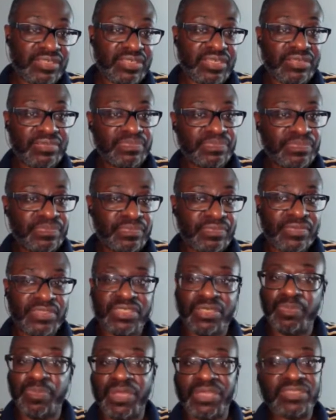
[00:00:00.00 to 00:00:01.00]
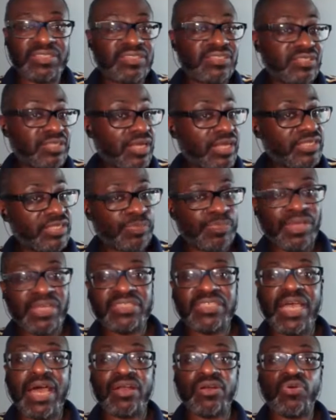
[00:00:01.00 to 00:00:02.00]
It
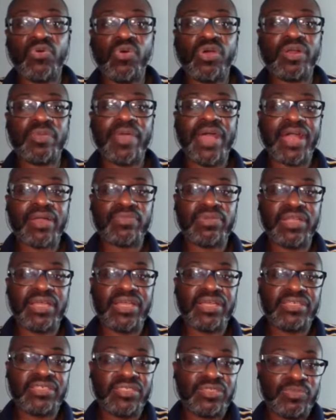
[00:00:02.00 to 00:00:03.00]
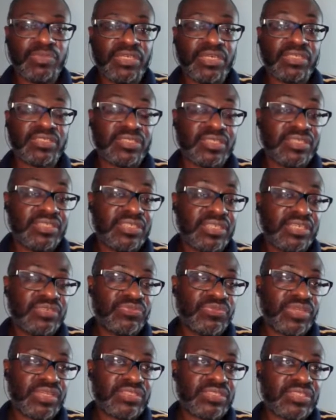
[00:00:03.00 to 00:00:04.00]
depends how the quarterback plays, because the
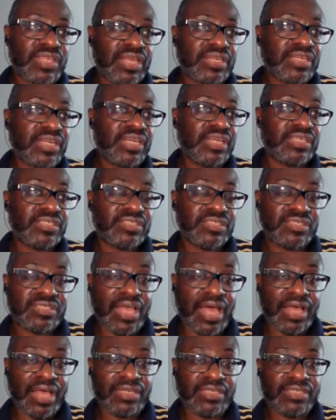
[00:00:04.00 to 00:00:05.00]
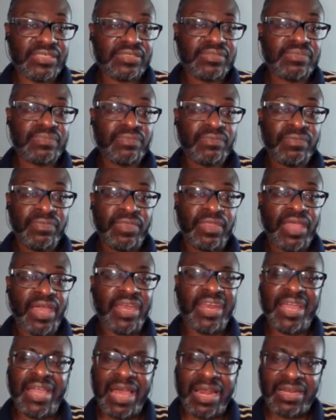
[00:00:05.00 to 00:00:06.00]
defense, I think, is solid.
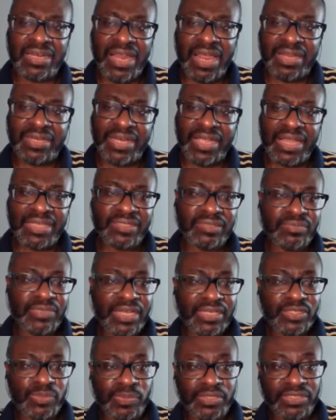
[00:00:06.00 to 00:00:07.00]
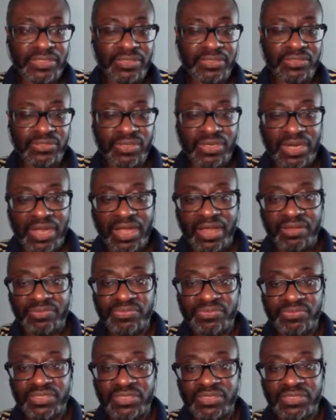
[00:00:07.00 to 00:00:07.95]
And they got some nice pieces on the offense.